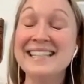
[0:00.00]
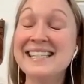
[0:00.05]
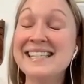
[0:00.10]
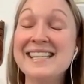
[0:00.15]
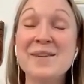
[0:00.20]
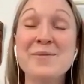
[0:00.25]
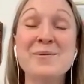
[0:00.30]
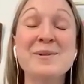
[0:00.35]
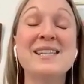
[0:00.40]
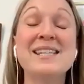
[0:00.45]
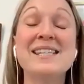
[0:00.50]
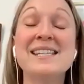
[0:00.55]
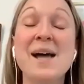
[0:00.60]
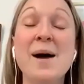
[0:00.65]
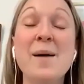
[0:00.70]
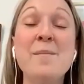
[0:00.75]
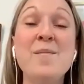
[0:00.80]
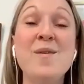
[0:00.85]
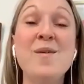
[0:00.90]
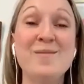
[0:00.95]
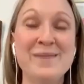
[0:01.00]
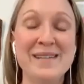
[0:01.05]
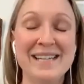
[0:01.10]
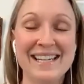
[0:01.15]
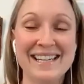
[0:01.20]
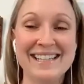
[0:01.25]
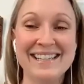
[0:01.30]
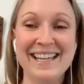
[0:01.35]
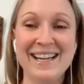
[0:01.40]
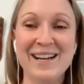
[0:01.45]
And there was some
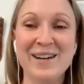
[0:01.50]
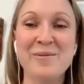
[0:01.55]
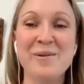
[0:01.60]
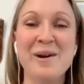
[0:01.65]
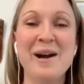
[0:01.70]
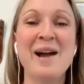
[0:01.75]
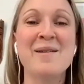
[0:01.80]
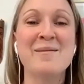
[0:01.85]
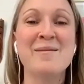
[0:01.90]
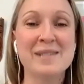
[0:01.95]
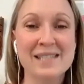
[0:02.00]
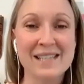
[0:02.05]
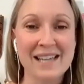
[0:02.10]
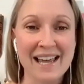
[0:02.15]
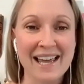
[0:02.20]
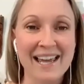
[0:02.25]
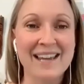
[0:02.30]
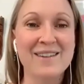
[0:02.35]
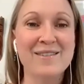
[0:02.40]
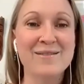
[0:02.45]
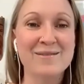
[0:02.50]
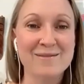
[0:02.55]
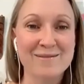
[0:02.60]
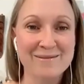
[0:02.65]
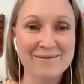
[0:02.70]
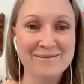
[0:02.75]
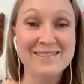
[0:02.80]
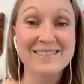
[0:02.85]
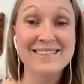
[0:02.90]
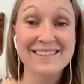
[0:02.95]
moment in there where I was like,
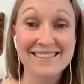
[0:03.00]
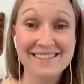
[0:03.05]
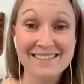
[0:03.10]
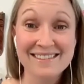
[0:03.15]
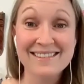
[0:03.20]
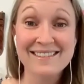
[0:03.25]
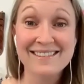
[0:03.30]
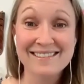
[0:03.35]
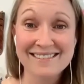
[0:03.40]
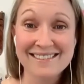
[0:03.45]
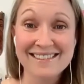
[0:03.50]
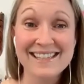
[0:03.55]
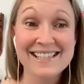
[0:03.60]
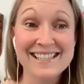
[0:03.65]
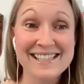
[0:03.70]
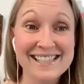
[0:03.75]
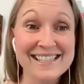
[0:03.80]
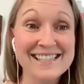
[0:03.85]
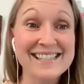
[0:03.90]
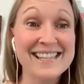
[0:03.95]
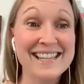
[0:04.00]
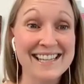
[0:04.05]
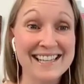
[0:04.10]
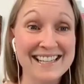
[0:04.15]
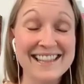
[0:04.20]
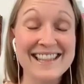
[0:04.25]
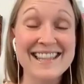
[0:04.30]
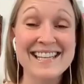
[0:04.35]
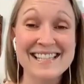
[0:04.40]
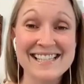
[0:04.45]
this is
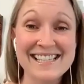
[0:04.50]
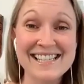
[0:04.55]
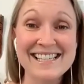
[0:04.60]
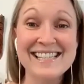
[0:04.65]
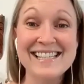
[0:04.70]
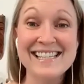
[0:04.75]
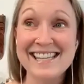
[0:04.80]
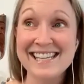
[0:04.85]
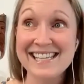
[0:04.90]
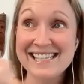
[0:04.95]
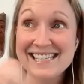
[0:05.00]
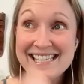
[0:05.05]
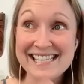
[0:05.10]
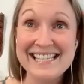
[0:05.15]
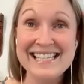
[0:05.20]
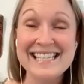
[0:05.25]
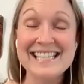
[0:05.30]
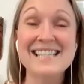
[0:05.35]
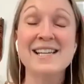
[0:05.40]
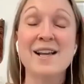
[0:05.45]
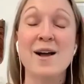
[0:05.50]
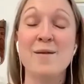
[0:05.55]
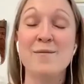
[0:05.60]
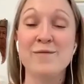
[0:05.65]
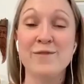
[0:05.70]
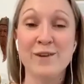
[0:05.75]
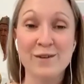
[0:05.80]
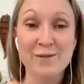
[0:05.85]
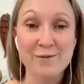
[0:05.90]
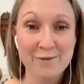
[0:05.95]
the
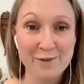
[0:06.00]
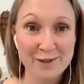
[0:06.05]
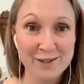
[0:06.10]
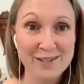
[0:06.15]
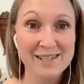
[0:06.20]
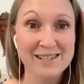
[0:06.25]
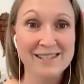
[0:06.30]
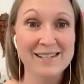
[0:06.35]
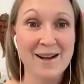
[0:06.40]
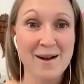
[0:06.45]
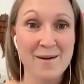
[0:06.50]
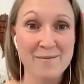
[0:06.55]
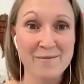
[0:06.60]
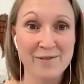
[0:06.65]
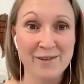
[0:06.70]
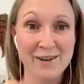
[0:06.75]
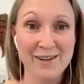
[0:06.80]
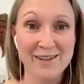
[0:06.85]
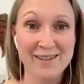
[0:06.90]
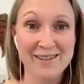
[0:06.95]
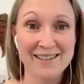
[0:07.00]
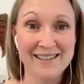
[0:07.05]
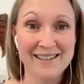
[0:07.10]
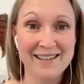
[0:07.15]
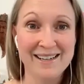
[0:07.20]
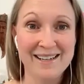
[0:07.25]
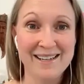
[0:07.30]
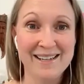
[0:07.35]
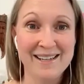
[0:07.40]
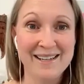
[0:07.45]
discomfort versus comfort,
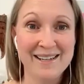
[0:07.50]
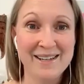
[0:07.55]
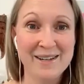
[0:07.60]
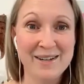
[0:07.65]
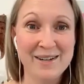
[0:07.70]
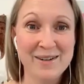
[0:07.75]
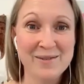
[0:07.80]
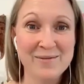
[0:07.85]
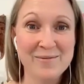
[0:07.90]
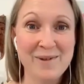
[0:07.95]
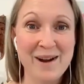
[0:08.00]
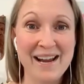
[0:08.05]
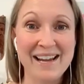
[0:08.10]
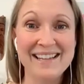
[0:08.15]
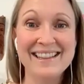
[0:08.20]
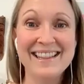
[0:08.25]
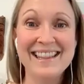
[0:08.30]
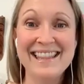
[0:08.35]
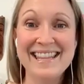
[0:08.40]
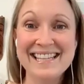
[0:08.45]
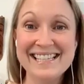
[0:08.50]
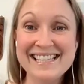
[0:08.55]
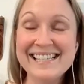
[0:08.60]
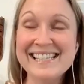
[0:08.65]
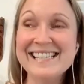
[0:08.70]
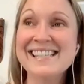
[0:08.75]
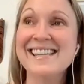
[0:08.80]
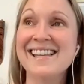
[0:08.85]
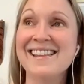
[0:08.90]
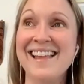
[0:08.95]
right? This
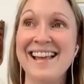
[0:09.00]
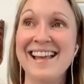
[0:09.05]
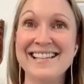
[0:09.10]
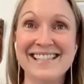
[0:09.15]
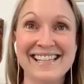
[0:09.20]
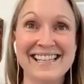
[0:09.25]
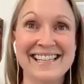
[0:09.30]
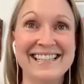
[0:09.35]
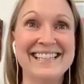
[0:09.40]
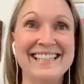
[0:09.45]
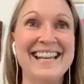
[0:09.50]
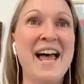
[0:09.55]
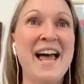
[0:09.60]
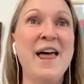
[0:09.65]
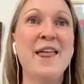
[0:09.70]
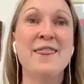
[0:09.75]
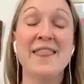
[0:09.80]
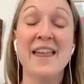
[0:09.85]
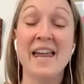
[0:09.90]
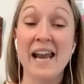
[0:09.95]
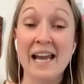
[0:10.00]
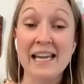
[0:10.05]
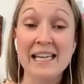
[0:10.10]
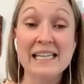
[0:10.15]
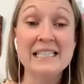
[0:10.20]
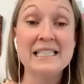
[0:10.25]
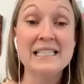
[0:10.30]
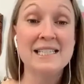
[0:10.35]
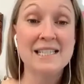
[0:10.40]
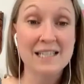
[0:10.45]
is the lesson that I
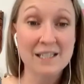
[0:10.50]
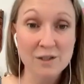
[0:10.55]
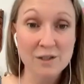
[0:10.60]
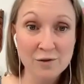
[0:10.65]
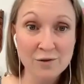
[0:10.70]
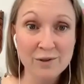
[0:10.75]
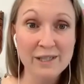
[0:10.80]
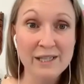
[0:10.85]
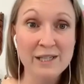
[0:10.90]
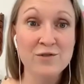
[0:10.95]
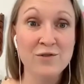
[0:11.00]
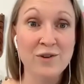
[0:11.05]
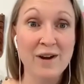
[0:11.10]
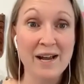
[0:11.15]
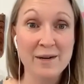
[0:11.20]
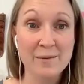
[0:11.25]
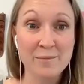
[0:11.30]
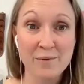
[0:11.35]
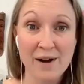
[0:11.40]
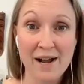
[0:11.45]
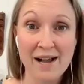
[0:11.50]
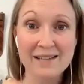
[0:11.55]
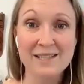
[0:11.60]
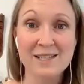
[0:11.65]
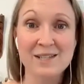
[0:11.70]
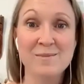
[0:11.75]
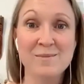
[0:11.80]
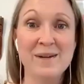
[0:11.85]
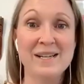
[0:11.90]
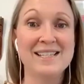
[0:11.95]
continually try to
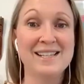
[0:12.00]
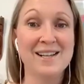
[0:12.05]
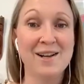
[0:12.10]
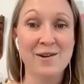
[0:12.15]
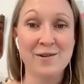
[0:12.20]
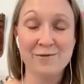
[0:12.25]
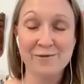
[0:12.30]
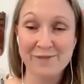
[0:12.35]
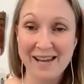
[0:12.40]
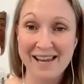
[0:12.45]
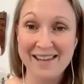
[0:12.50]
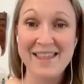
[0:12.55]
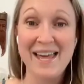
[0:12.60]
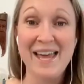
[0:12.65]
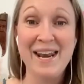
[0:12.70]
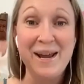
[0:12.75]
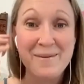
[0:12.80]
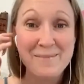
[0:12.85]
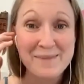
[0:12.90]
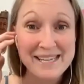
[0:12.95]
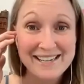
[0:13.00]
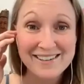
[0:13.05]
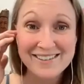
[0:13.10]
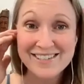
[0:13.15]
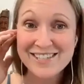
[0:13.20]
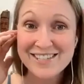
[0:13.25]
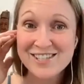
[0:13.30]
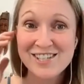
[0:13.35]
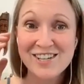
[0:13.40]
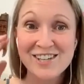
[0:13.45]
practice myself. And then I'm
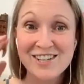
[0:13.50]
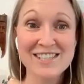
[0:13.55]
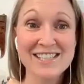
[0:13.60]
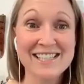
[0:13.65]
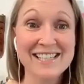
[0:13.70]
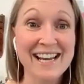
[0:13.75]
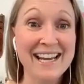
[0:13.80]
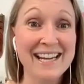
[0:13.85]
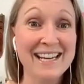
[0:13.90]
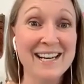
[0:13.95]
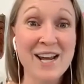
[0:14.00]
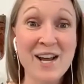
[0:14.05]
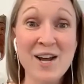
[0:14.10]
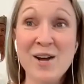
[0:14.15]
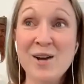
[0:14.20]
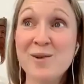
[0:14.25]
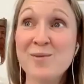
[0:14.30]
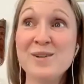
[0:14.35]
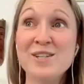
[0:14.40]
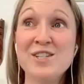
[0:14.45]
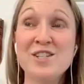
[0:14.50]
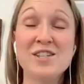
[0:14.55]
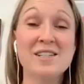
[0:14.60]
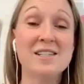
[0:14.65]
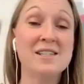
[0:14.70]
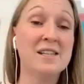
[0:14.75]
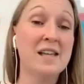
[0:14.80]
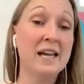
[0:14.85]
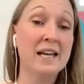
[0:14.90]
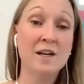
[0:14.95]
here to share tonight, which
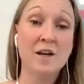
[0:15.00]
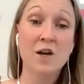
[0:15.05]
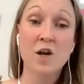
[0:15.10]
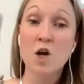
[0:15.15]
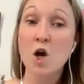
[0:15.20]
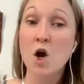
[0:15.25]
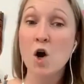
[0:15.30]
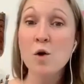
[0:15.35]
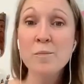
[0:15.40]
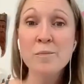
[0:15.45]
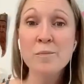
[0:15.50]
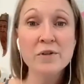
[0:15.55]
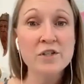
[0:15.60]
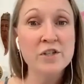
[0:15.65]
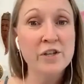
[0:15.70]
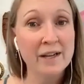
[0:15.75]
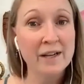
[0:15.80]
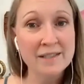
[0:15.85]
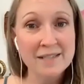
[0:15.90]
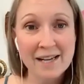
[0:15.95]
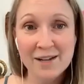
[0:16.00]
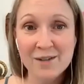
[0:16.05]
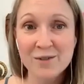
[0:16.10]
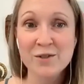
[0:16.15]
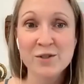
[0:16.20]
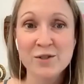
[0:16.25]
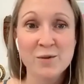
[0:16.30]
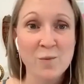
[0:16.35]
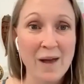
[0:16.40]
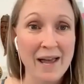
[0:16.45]
is like, go
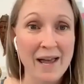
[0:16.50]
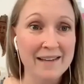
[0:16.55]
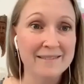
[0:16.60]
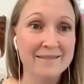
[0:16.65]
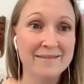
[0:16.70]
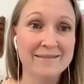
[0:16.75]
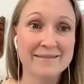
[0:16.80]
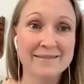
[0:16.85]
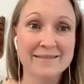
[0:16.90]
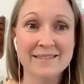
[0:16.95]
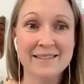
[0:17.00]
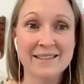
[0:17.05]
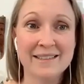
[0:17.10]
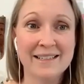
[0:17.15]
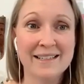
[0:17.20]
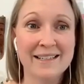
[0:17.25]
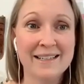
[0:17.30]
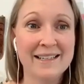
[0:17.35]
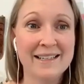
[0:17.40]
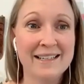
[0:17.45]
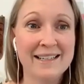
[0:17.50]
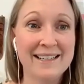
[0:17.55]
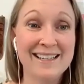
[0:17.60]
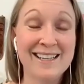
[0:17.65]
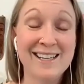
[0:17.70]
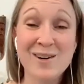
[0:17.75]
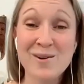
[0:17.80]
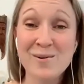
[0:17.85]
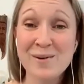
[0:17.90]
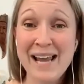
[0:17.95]
projectile sweat.
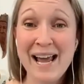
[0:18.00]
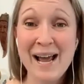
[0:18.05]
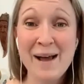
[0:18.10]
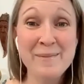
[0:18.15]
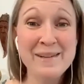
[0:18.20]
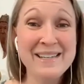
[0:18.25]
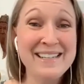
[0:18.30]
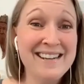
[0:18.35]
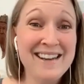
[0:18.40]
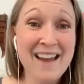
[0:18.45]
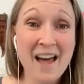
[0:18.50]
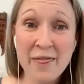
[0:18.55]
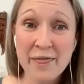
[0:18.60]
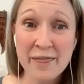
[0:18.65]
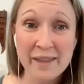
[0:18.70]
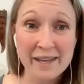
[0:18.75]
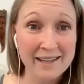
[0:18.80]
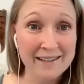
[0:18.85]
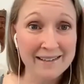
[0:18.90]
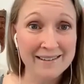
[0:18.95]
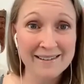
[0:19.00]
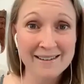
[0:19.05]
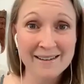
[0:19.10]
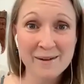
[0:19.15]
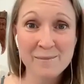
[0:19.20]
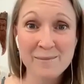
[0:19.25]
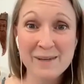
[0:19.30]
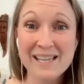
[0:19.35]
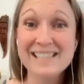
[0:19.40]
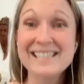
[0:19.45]
You know what happened? Nothing,
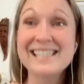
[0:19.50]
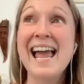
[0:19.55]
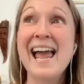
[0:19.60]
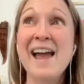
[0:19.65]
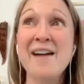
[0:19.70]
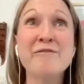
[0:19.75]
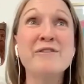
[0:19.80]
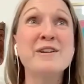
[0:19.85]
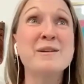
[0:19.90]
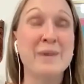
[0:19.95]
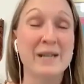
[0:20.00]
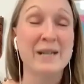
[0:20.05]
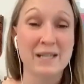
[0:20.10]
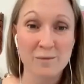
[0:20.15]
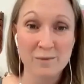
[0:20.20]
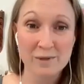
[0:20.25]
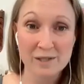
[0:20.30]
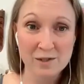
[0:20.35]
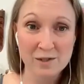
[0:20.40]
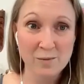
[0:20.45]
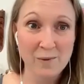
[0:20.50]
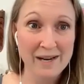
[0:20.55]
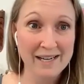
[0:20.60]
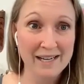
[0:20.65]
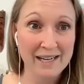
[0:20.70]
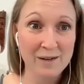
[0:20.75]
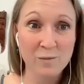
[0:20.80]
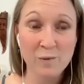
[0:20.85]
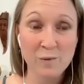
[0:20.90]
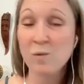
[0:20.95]
because everybody was
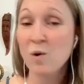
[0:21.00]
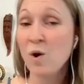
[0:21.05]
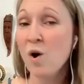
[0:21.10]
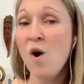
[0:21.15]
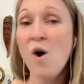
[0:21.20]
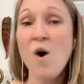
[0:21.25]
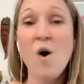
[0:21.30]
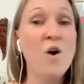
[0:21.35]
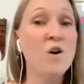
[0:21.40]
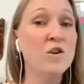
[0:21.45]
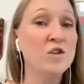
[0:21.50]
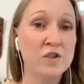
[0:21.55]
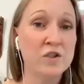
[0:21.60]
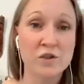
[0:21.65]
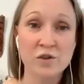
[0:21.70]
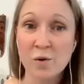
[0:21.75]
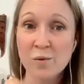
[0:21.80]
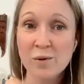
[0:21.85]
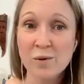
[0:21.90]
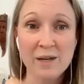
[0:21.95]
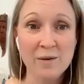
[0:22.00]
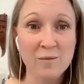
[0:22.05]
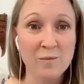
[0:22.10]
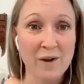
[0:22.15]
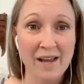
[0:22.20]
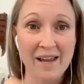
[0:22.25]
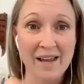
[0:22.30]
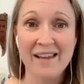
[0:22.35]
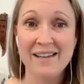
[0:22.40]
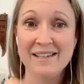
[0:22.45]
sweating. We were all soaking
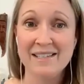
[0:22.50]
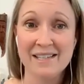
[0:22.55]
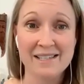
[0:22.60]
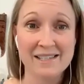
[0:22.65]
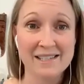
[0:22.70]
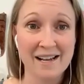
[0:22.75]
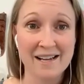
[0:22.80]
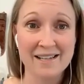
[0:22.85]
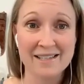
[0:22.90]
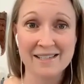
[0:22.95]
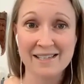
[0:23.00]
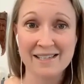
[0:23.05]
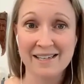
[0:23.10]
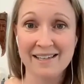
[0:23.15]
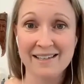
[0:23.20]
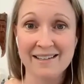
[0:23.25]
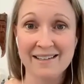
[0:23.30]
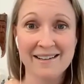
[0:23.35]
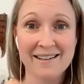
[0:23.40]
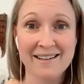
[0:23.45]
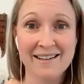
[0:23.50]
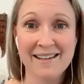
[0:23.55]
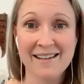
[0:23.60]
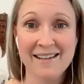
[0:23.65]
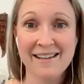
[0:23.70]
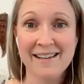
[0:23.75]
wet and disgusting.